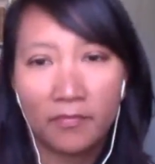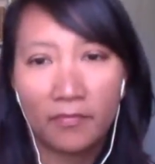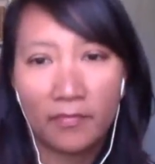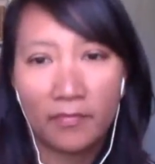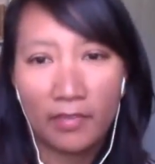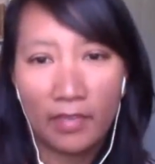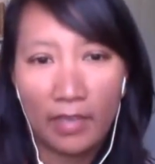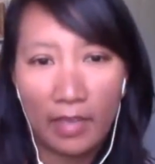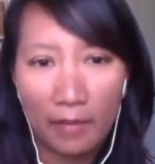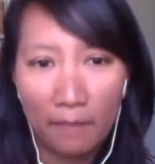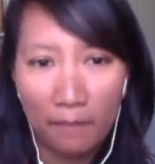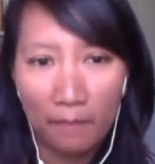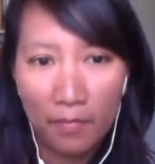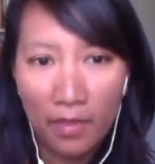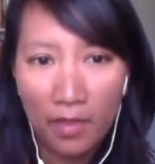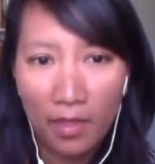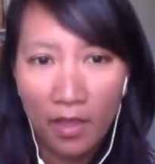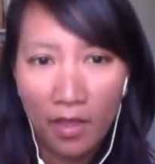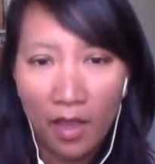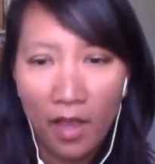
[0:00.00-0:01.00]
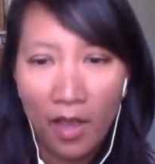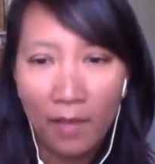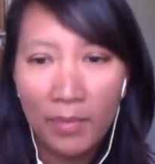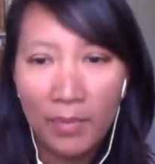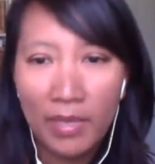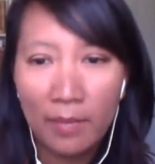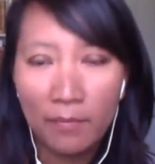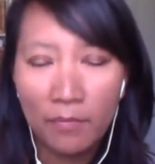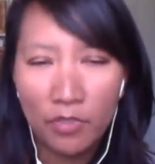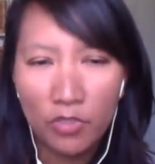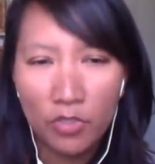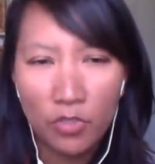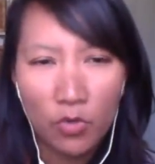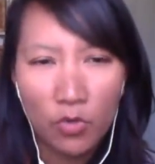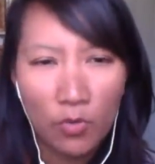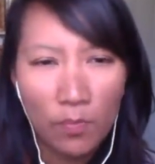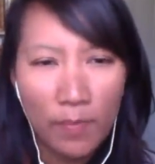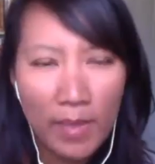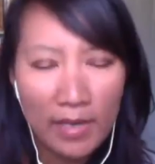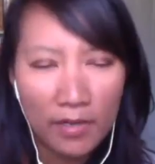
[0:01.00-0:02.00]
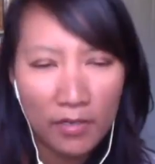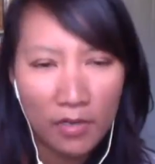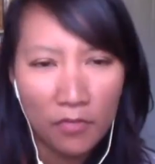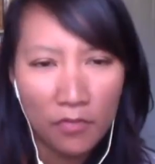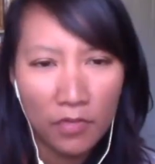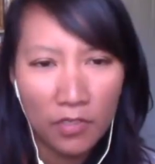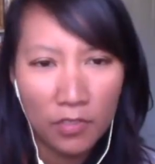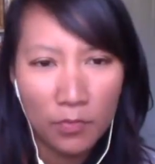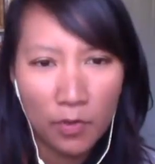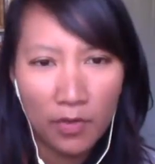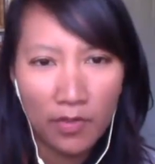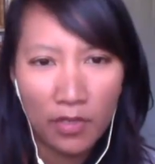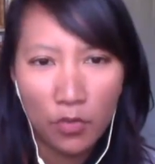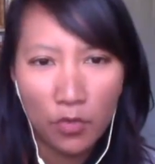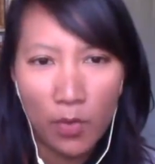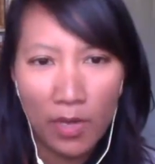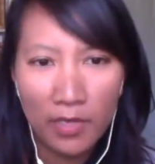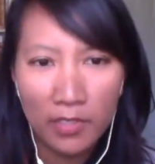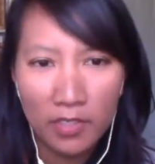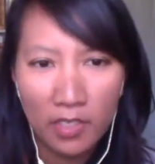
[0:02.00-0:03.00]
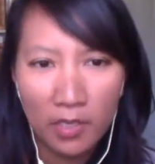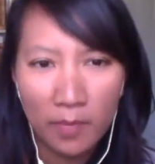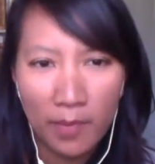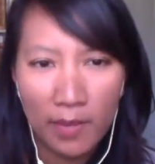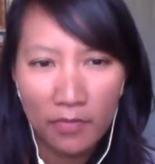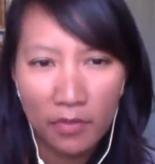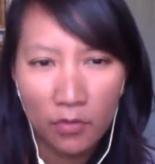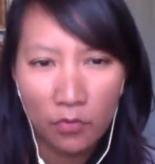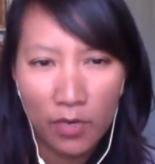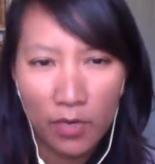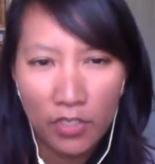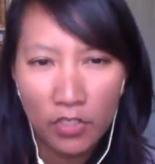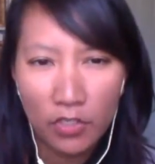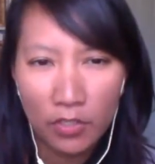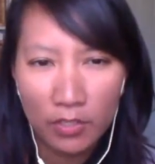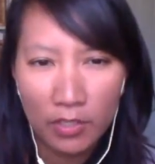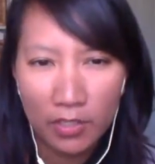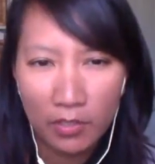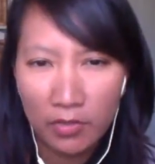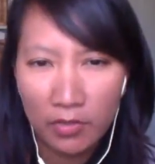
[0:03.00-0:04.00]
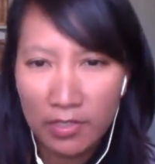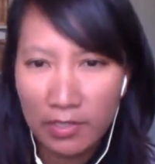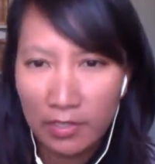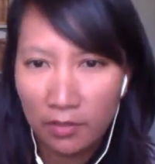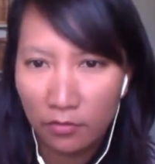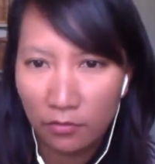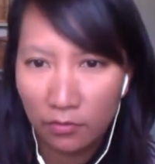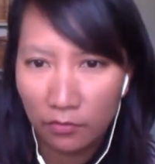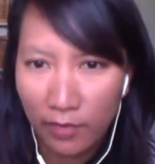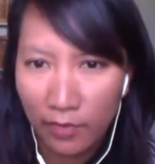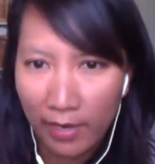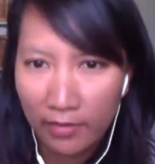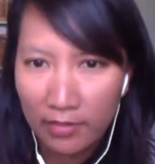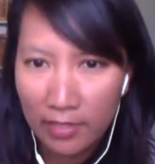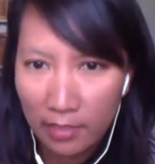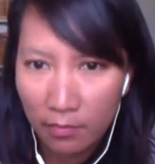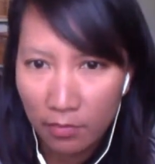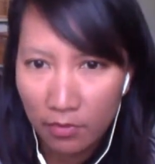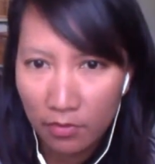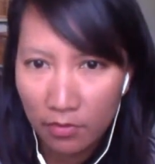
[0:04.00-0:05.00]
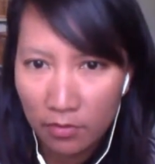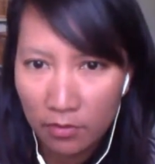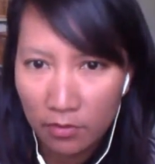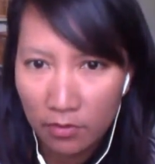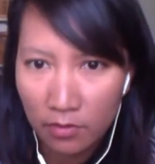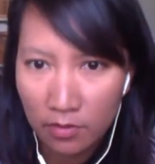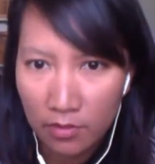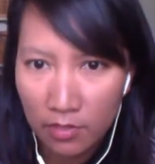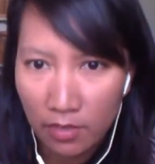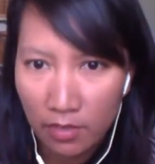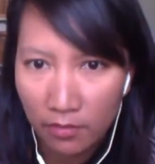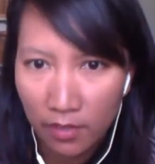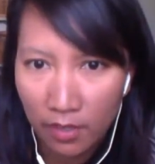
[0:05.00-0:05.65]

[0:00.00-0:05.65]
Yeah. Kim, you made a note this morning that you wanted to talk about the racial literacy roundtables. Is that right?